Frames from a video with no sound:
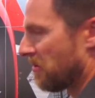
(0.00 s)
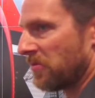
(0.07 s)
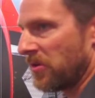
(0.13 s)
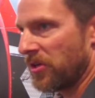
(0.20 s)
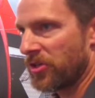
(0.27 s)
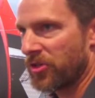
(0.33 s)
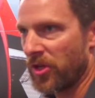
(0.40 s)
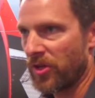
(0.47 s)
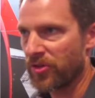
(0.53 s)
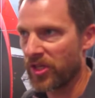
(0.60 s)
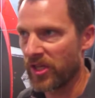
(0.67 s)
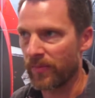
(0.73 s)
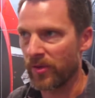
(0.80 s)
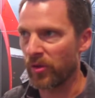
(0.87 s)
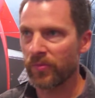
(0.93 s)
you just don't
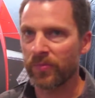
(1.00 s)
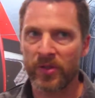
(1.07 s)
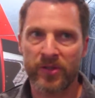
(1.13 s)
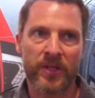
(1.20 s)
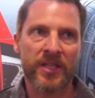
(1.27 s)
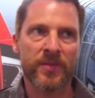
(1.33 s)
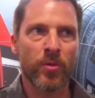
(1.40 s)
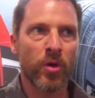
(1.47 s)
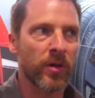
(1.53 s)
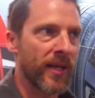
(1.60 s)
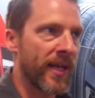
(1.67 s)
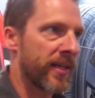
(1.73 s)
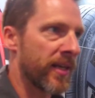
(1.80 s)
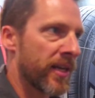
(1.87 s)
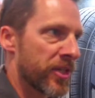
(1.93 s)
see them. But there's more
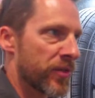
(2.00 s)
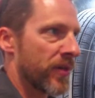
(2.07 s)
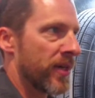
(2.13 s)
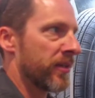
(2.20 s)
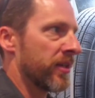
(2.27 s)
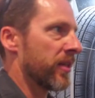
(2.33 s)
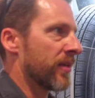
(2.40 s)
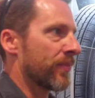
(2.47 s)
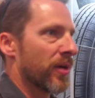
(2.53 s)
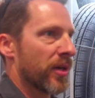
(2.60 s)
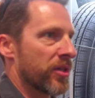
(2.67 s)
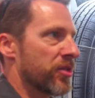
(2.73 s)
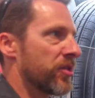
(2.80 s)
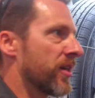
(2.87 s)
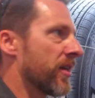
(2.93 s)
Gladiators around than you can poke
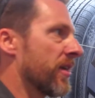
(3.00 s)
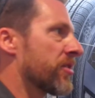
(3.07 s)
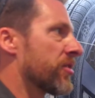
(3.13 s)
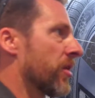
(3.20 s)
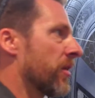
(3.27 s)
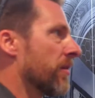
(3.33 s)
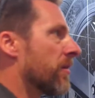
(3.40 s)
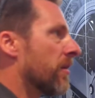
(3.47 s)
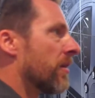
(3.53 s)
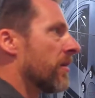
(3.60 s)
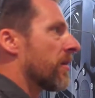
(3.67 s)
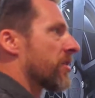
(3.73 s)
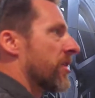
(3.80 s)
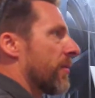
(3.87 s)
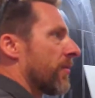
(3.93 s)
a stick at. So
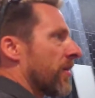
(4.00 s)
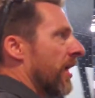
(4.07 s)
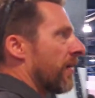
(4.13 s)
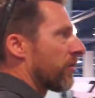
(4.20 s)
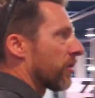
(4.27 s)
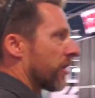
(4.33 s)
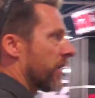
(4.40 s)
let's come and have a look